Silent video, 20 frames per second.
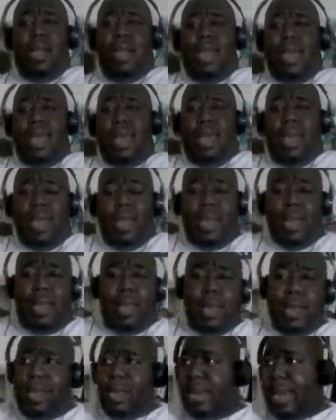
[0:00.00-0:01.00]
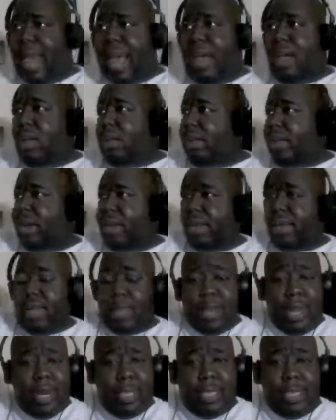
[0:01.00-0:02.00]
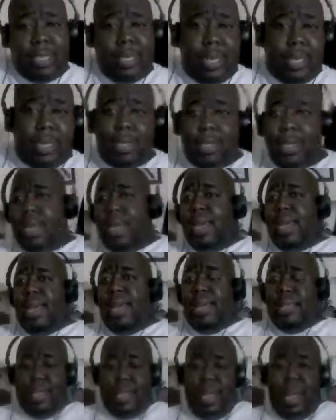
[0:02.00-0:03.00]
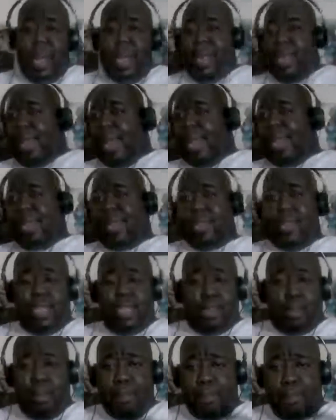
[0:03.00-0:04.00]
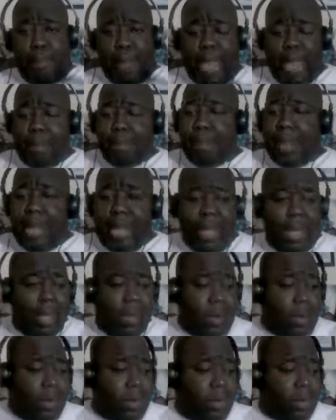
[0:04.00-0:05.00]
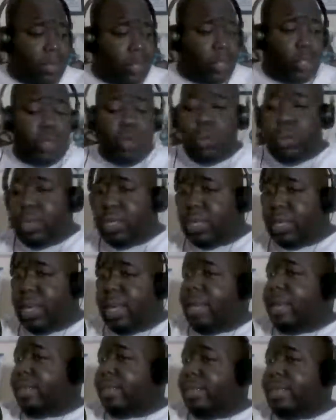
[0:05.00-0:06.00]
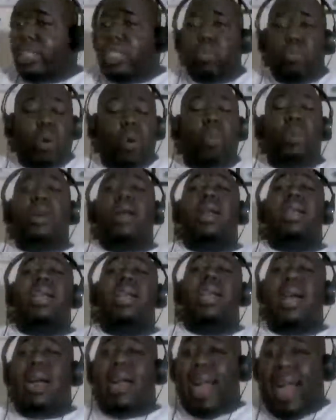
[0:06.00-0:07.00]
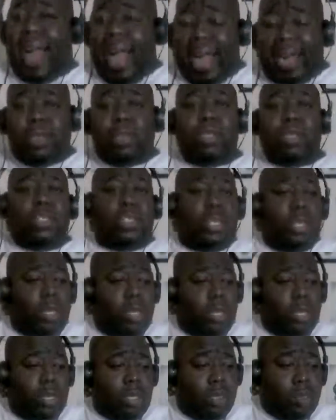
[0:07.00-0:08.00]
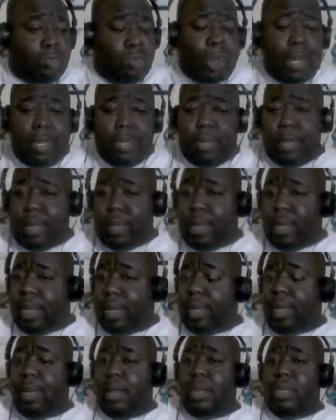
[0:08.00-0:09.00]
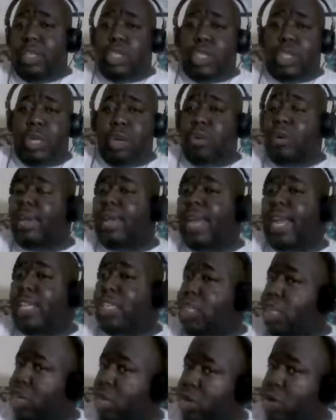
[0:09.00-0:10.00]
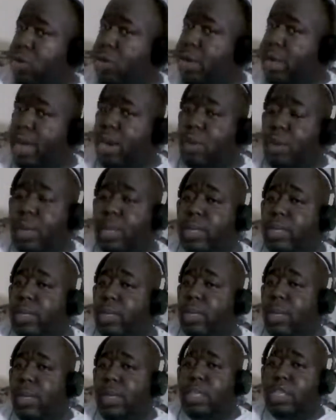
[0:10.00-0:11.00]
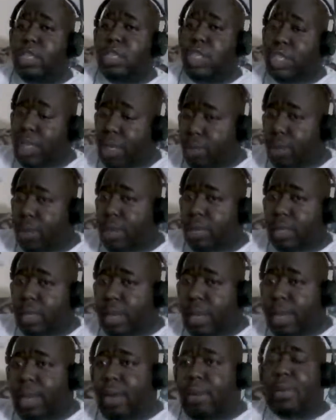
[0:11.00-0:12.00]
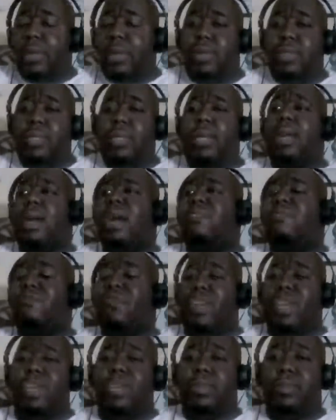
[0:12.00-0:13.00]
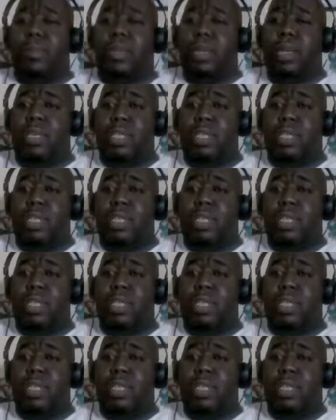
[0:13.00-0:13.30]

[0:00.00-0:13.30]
and now they're in the United States. It's kind of like this back behind closed doors. This is what we're going to get our actors to basically showcase you Negroes, sheroes, and heroes in our films